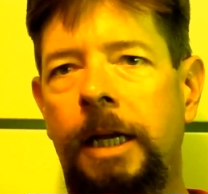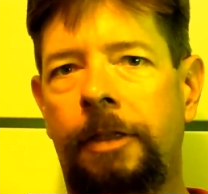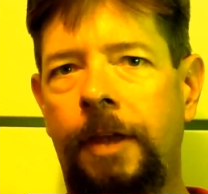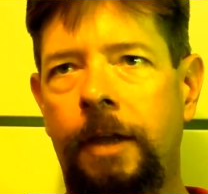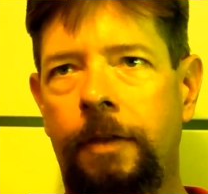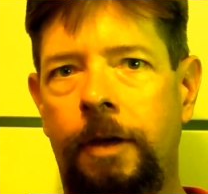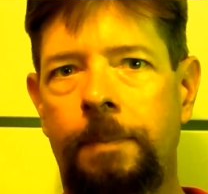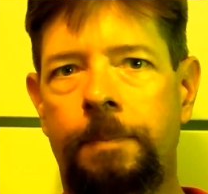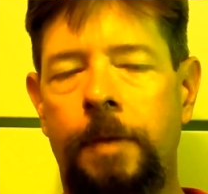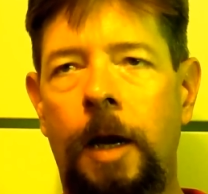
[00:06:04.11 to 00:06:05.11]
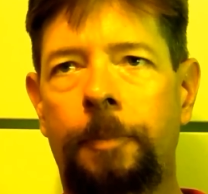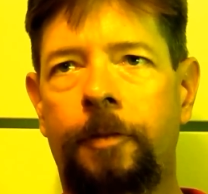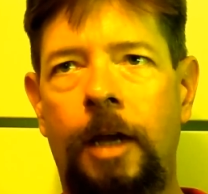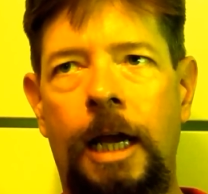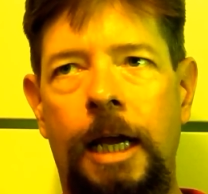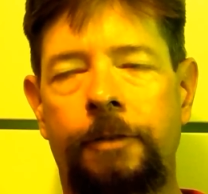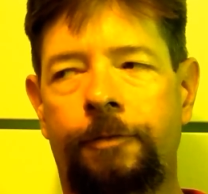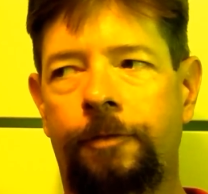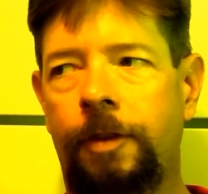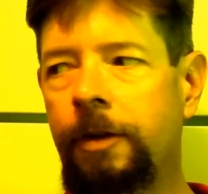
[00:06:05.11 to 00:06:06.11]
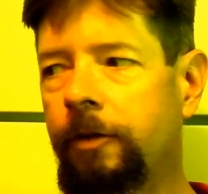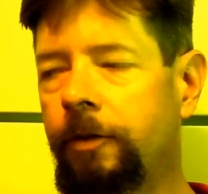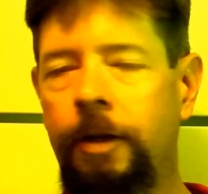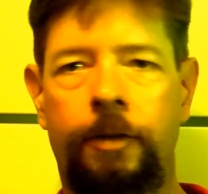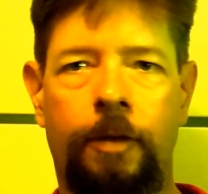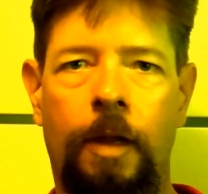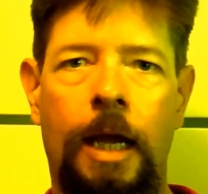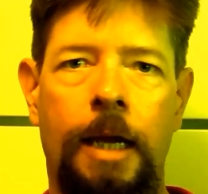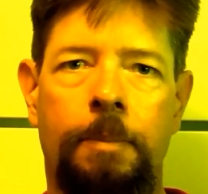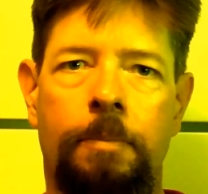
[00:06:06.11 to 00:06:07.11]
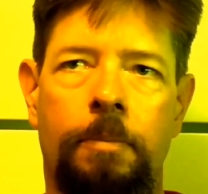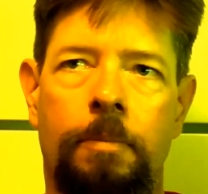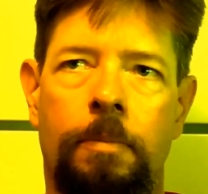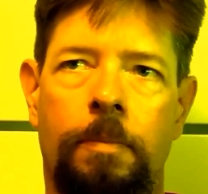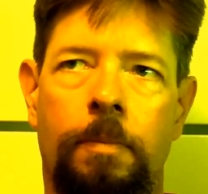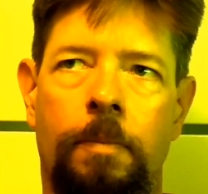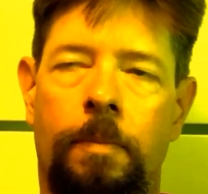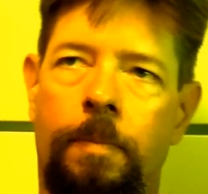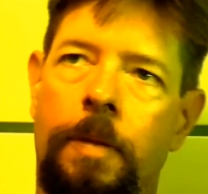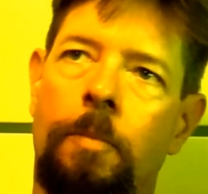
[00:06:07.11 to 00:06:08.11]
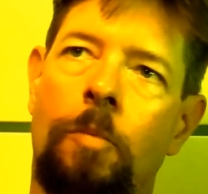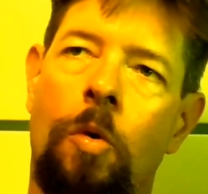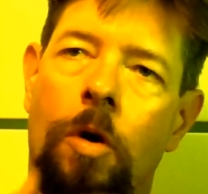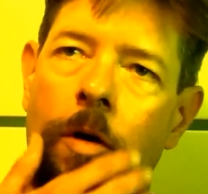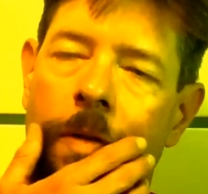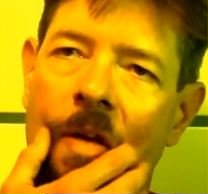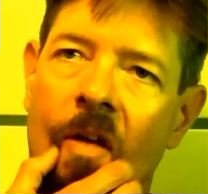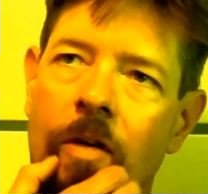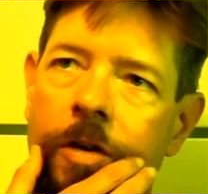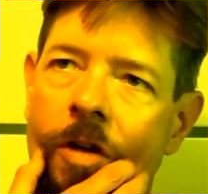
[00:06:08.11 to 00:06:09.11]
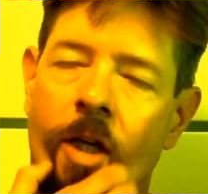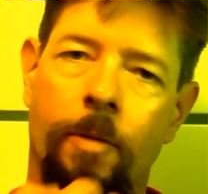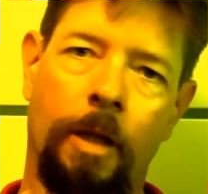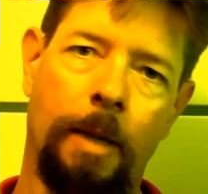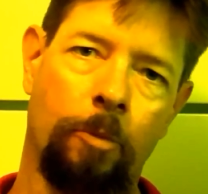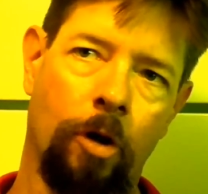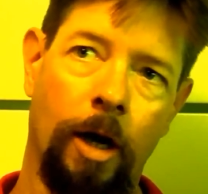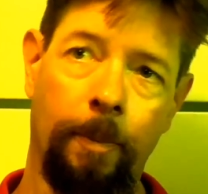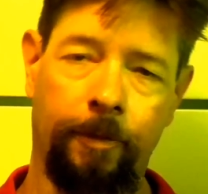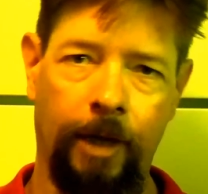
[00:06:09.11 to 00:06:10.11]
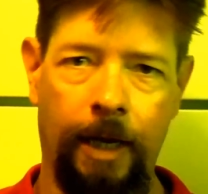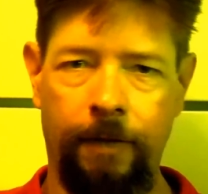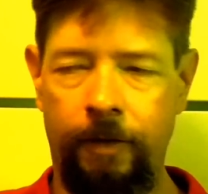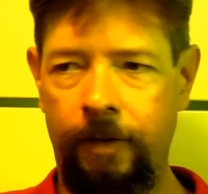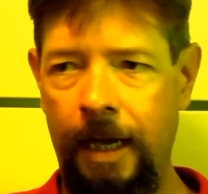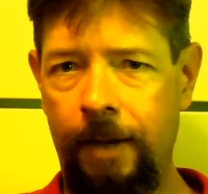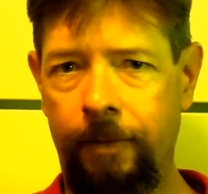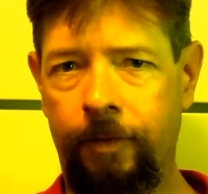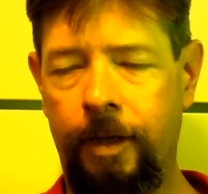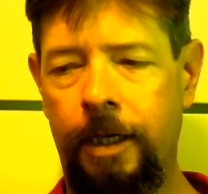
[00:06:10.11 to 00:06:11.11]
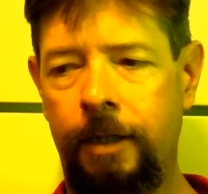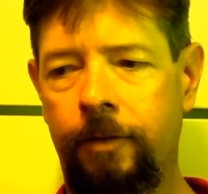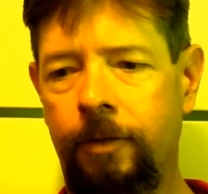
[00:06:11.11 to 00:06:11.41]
And I think the upside for this is a lot more. You know, you get a lot more upside than downside.